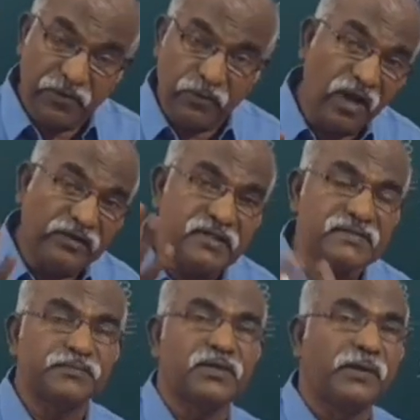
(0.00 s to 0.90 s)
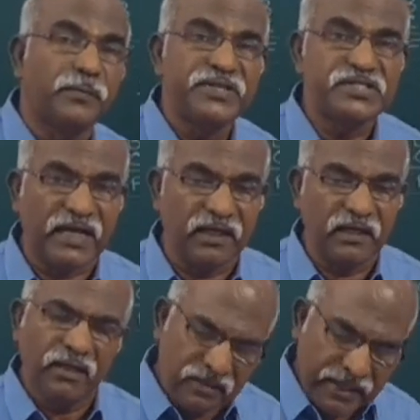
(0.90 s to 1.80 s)
If you have not yet subscribed my
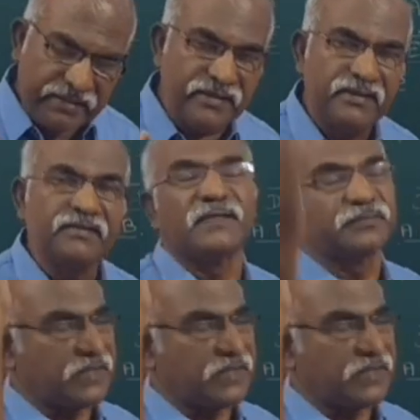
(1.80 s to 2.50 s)
channel, kindly